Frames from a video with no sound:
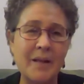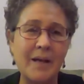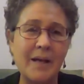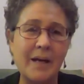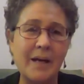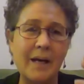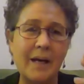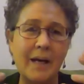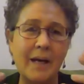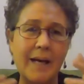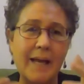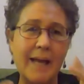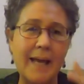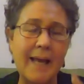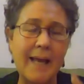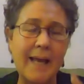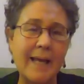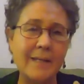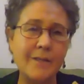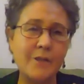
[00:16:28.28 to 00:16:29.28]

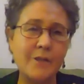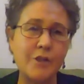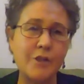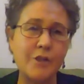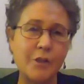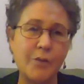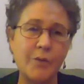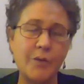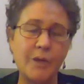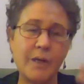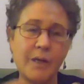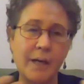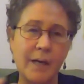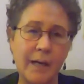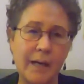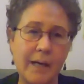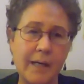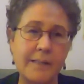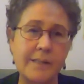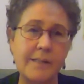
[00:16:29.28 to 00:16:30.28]
and to the
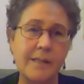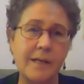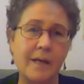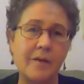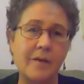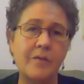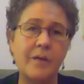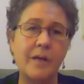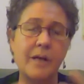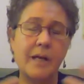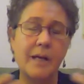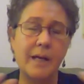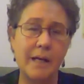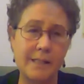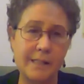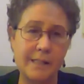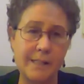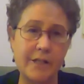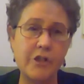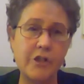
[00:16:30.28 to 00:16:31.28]
kinds of
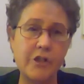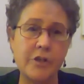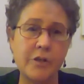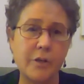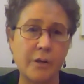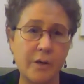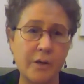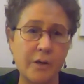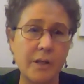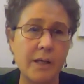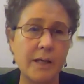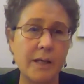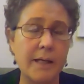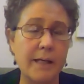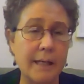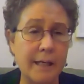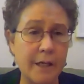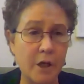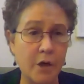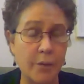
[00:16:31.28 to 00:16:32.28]
additional
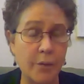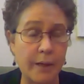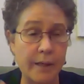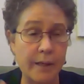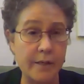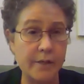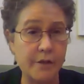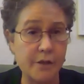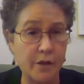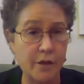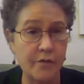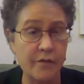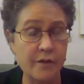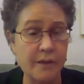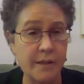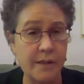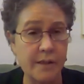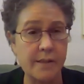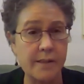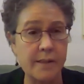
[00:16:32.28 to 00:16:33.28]
integrated
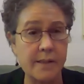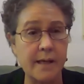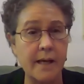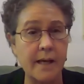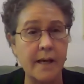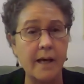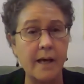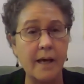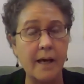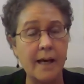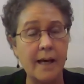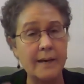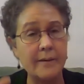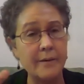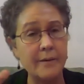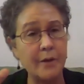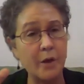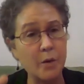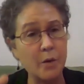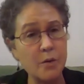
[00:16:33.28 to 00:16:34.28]
services.
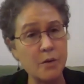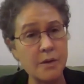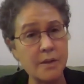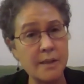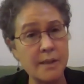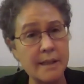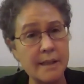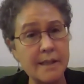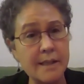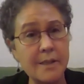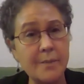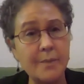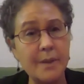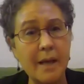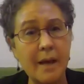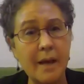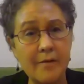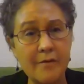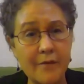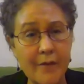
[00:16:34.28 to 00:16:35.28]
And those need to be
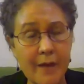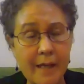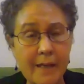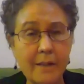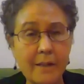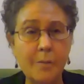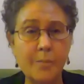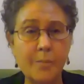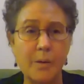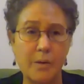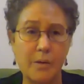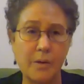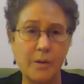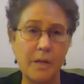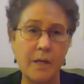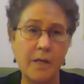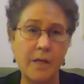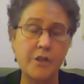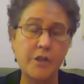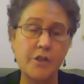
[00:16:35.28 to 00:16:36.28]
available
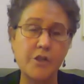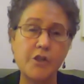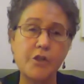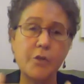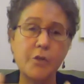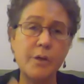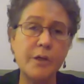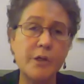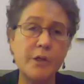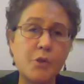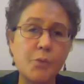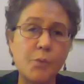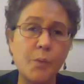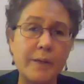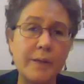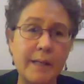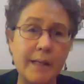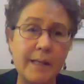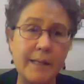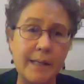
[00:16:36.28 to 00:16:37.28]
to students
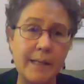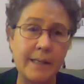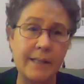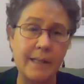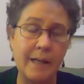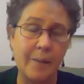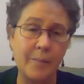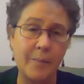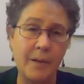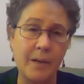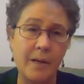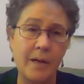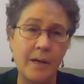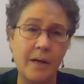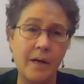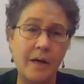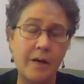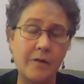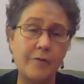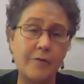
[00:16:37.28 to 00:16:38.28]
when they need them.
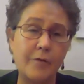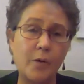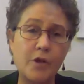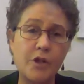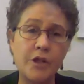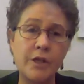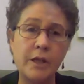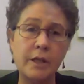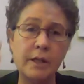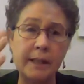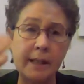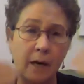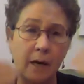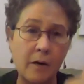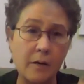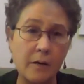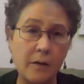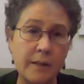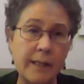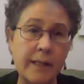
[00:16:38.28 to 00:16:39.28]
Unfortunately,
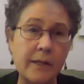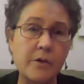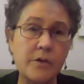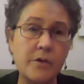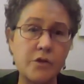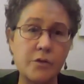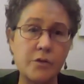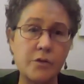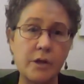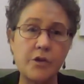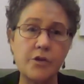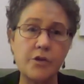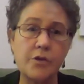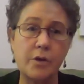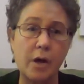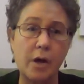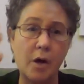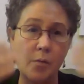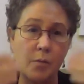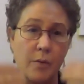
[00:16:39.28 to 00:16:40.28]
our legal structure,
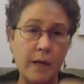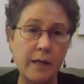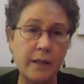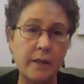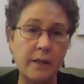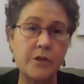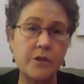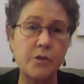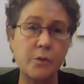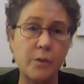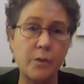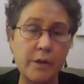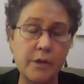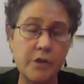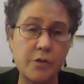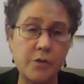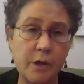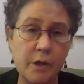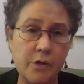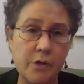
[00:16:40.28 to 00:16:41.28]
our regulatory
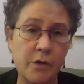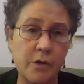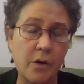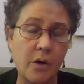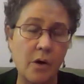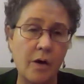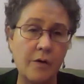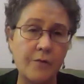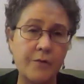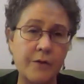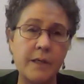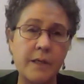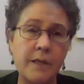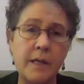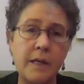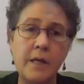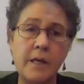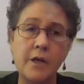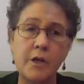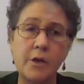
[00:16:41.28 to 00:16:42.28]
structure often
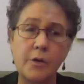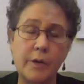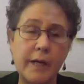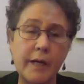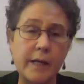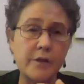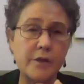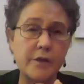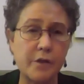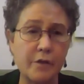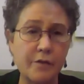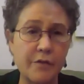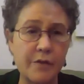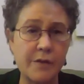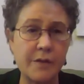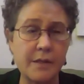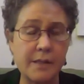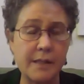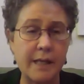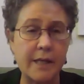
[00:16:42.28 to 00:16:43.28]
creates
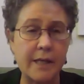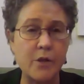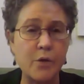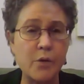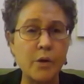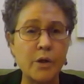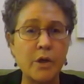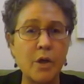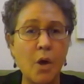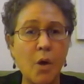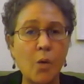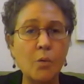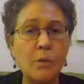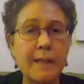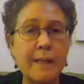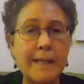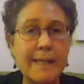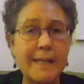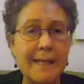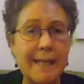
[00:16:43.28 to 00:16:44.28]
services that you can
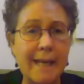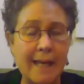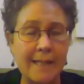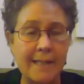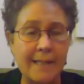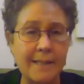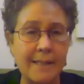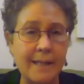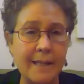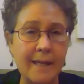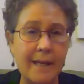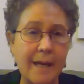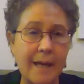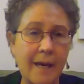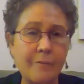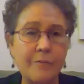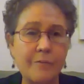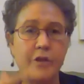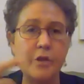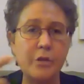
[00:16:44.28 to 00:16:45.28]
only get
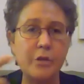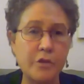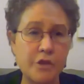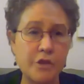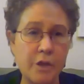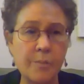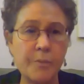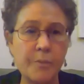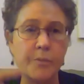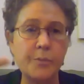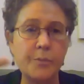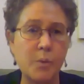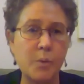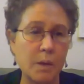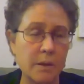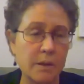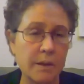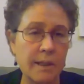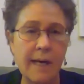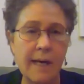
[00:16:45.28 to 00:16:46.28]
after you jump through a
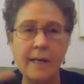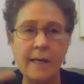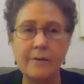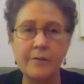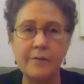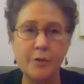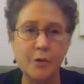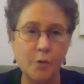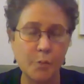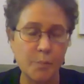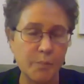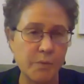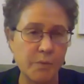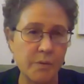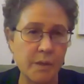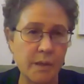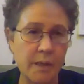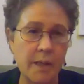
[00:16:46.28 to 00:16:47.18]
lot of hoops,